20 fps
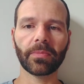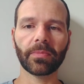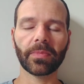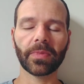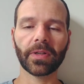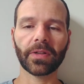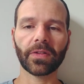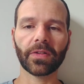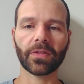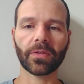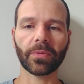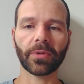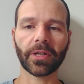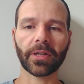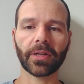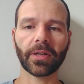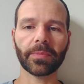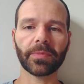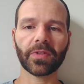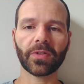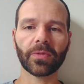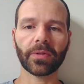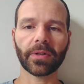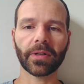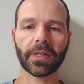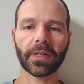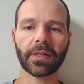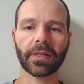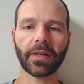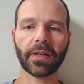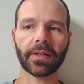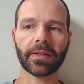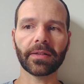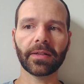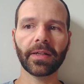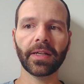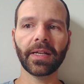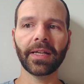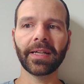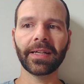And so when it comes to our gut,
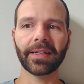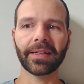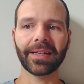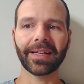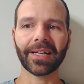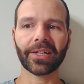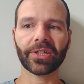it actually